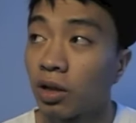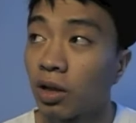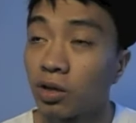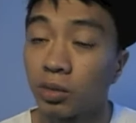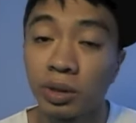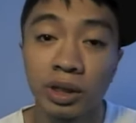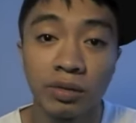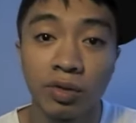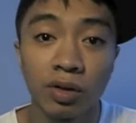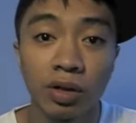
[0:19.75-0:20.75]
Could also be
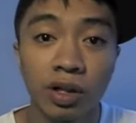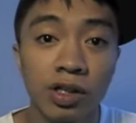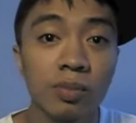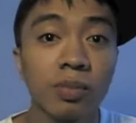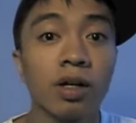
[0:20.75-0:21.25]
eaten for lunch,